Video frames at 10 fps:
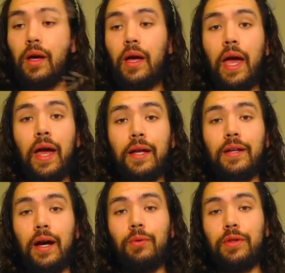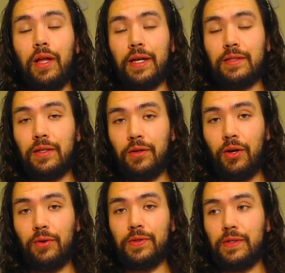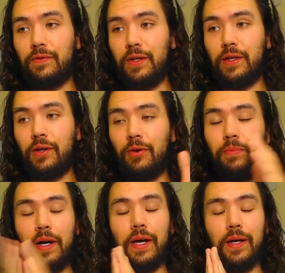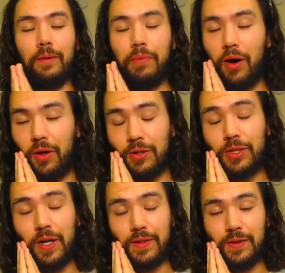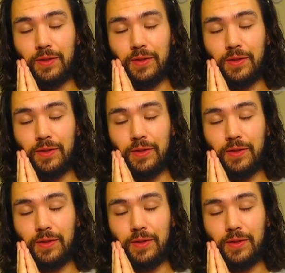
And I would like to close this video by apologizing to